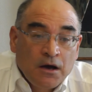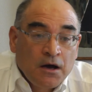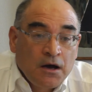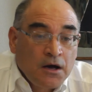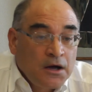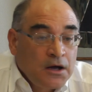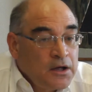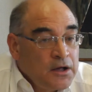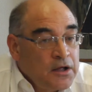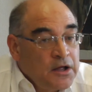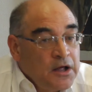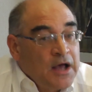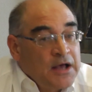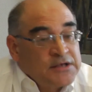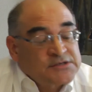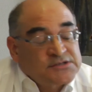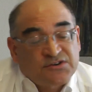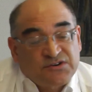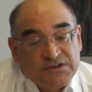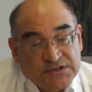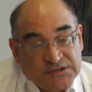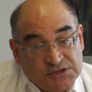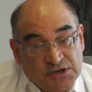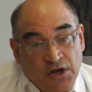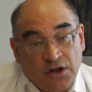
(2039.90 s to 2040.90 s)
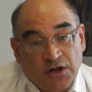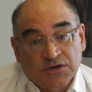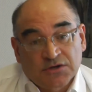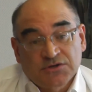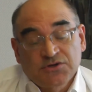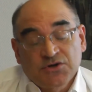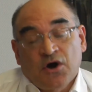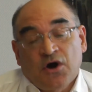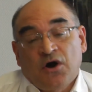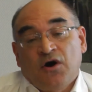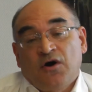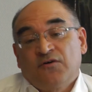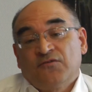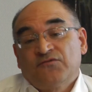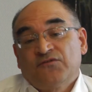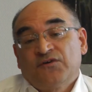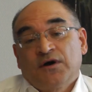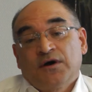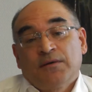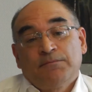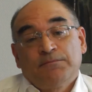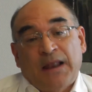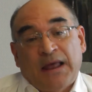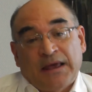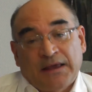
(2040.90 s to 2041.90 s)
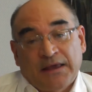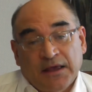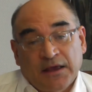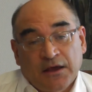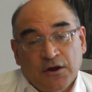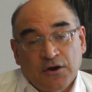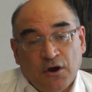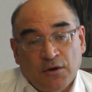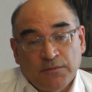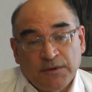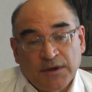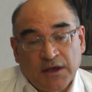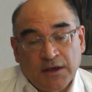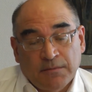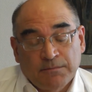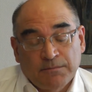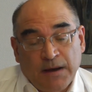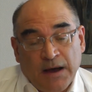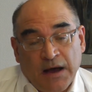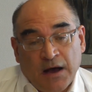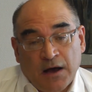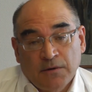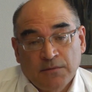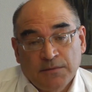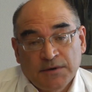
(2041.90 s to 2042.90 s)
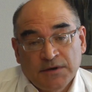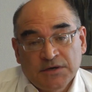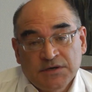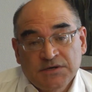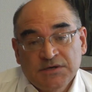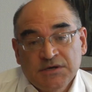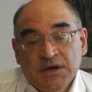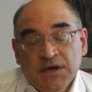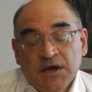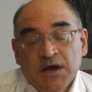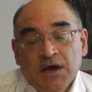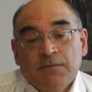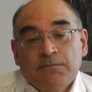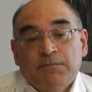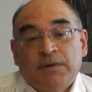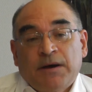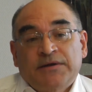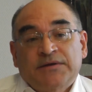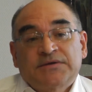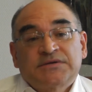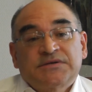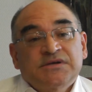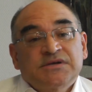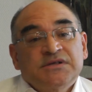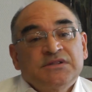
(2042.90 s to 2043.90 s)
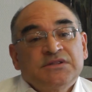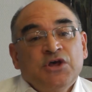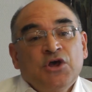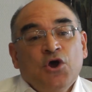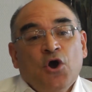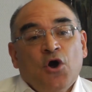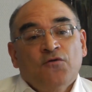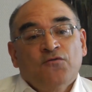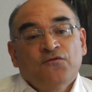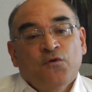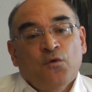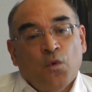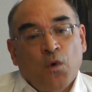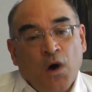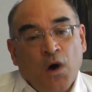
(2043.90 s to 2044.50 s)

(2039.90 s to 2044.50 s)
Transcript: as a result of black economic empowerment, but the